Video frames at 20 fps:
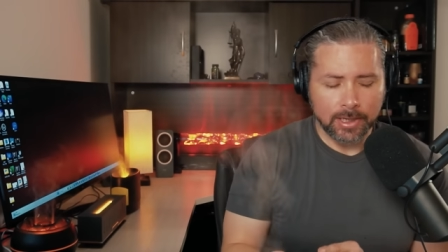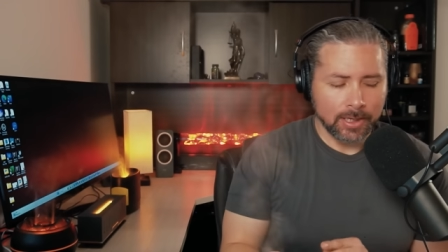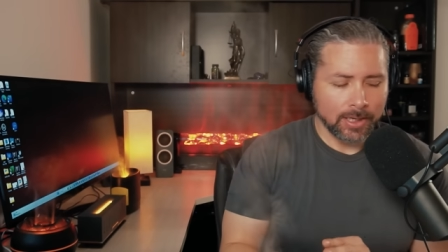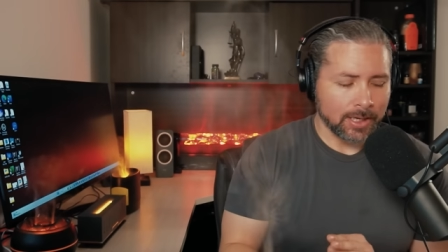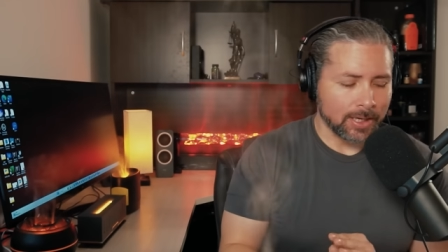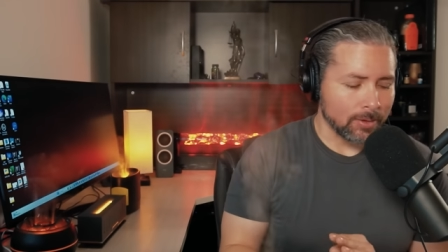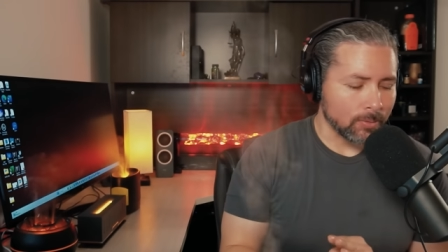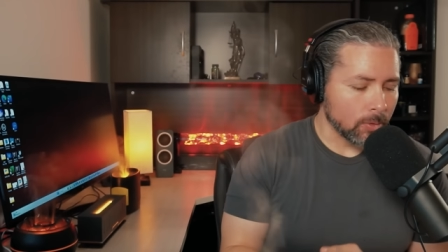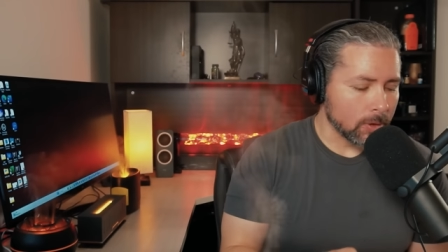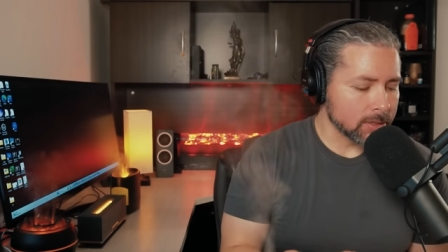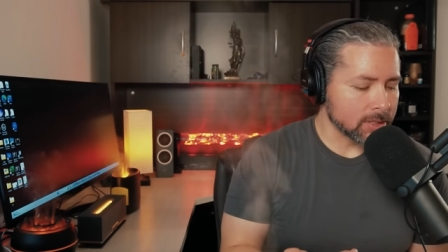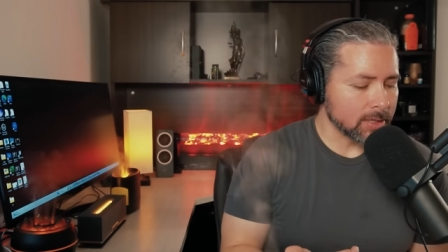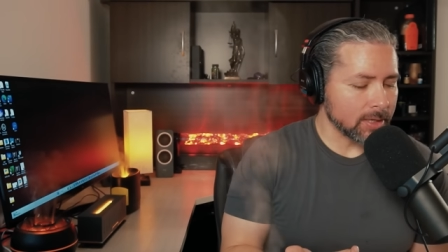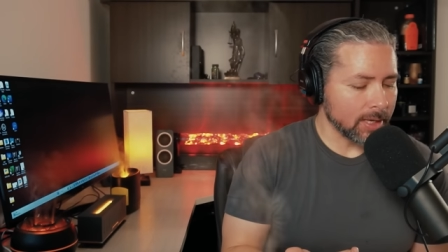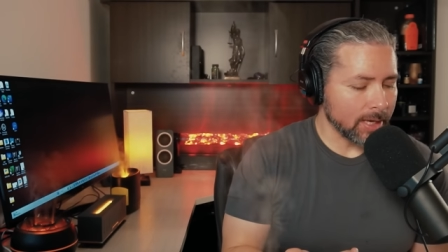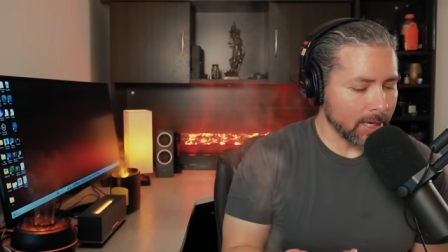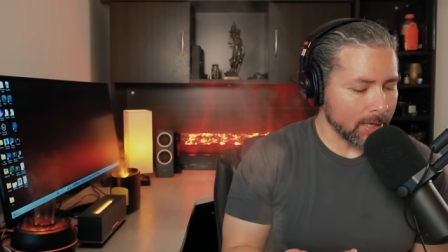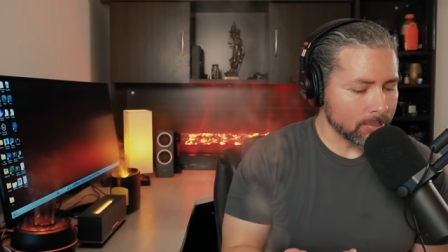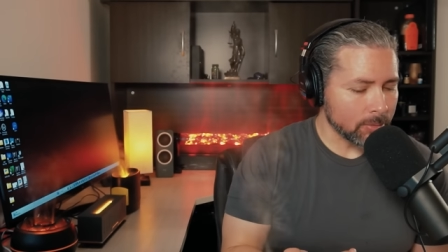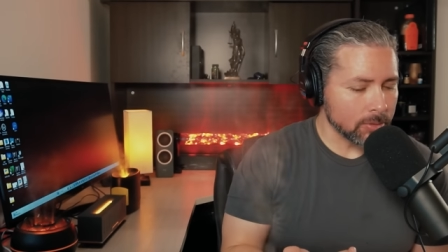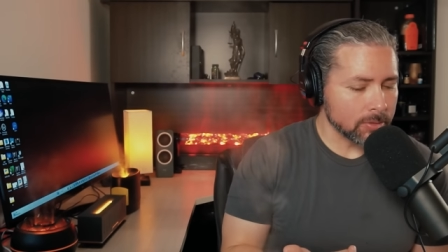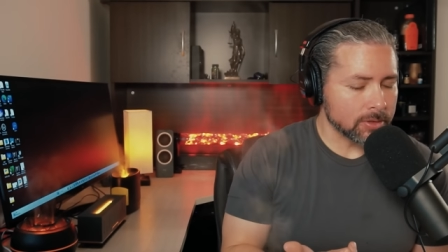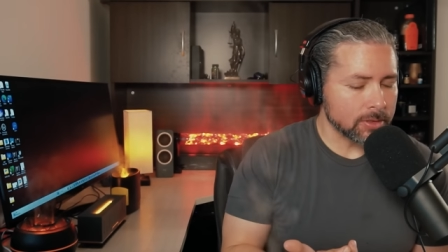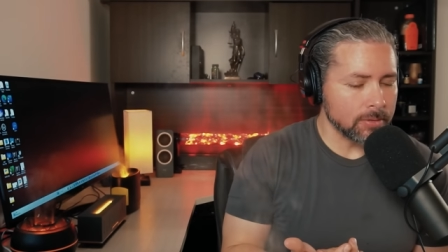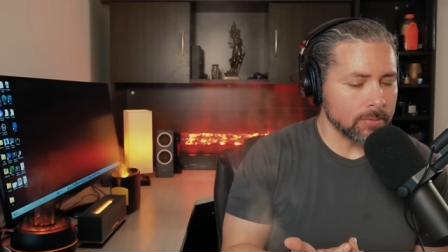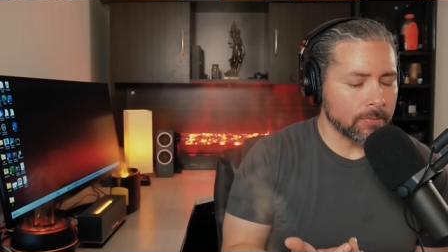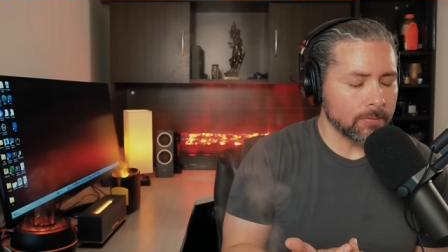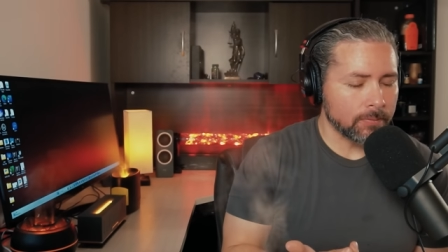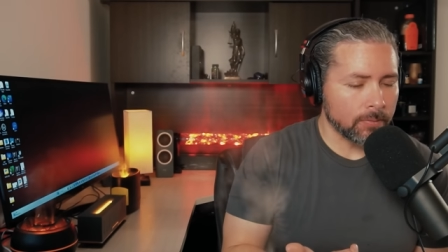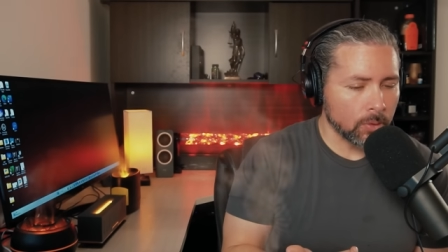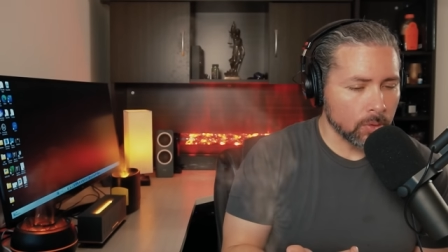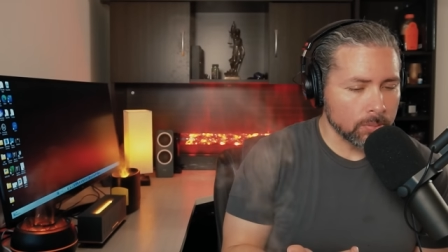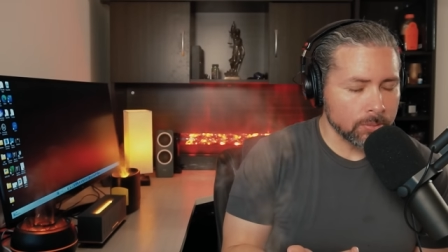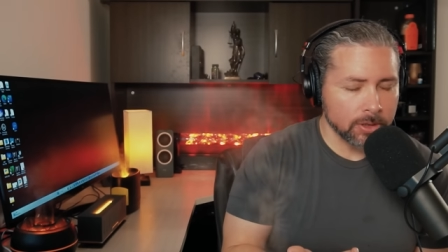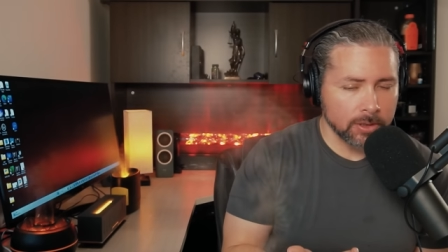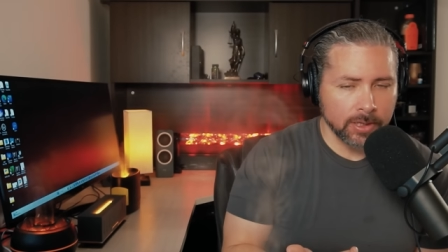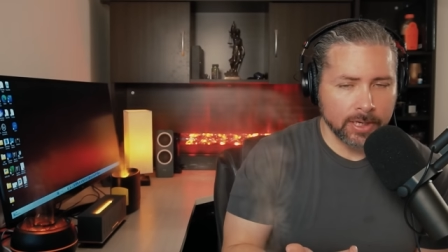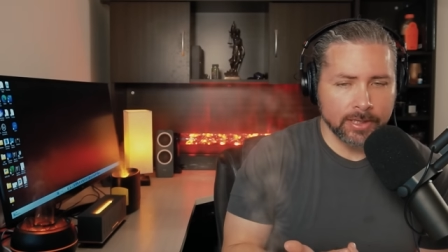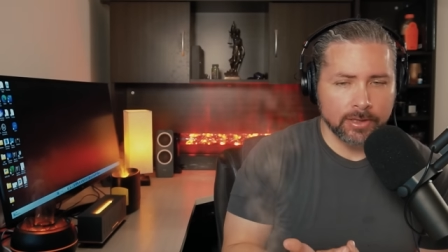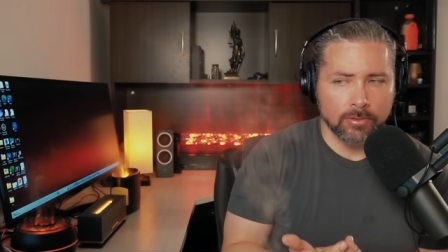he wasn't able to
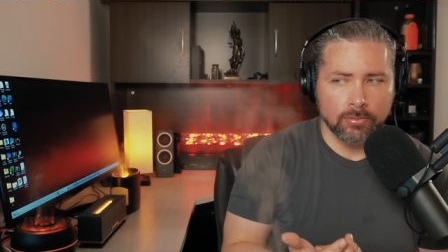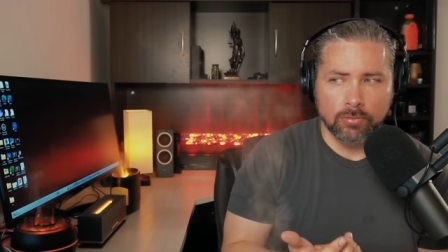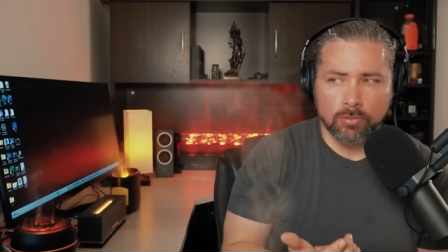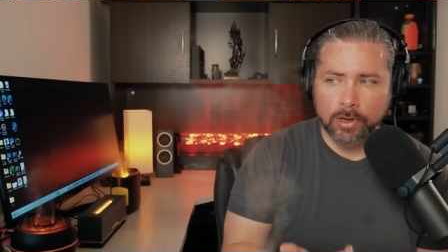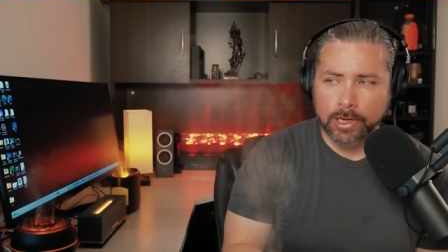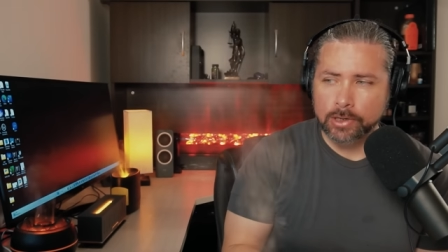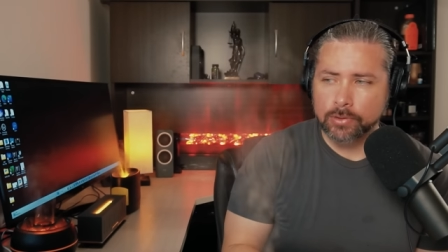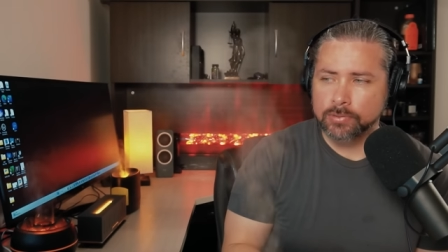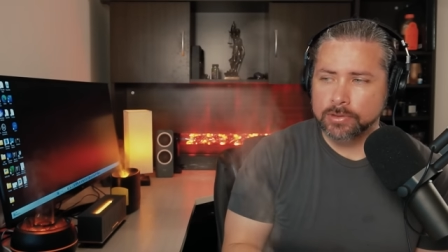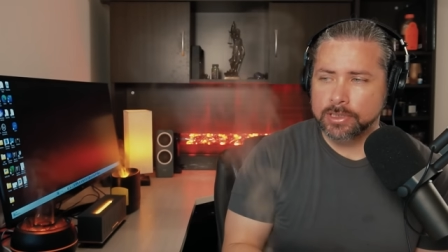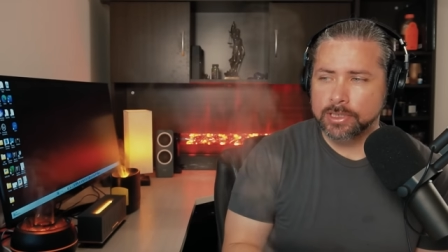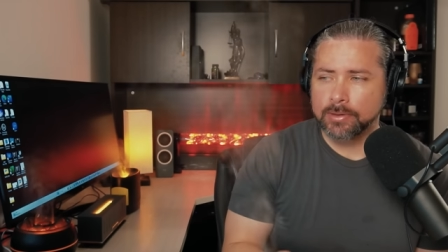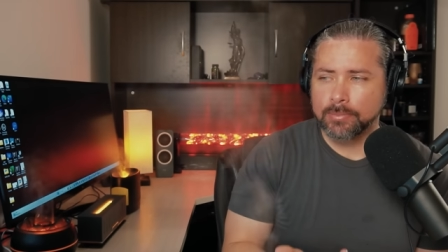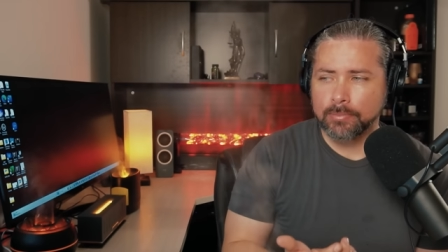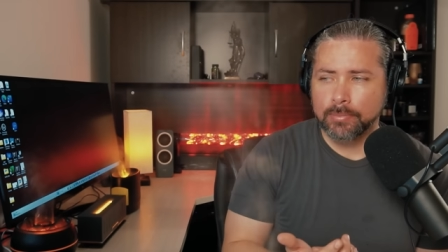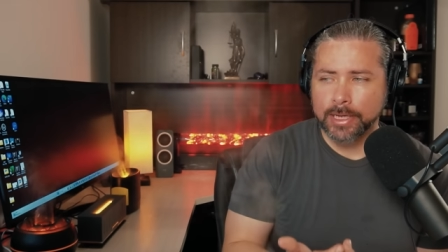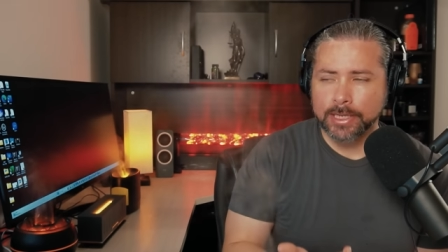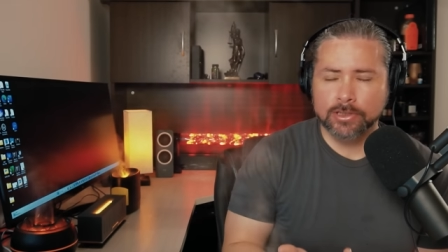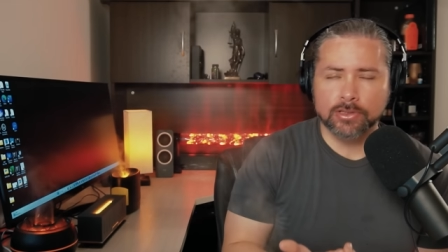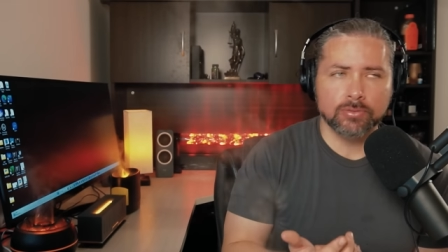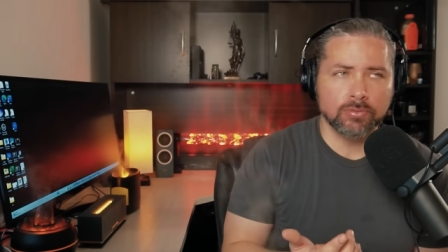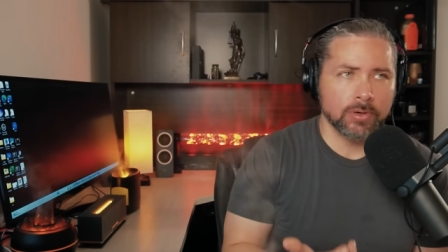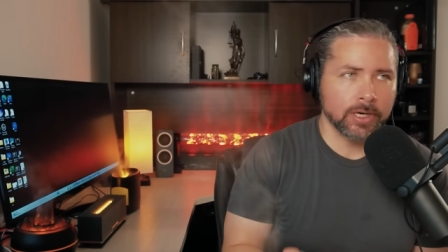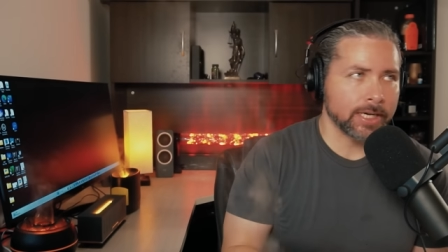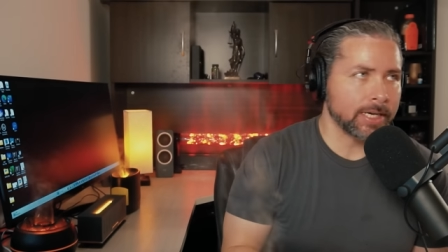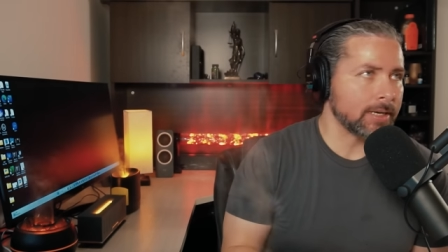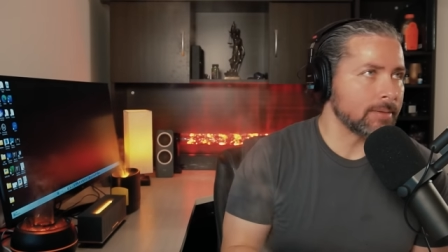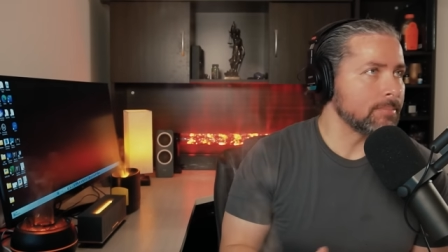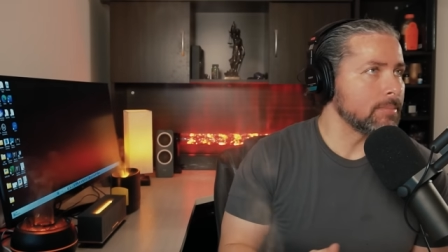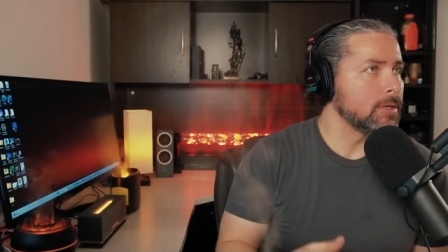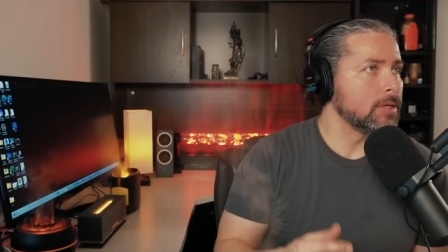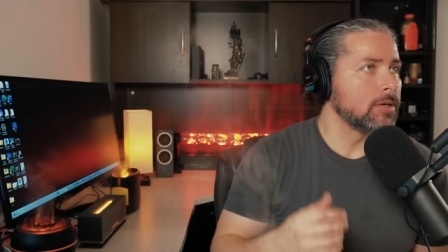formulate the requisite mens rea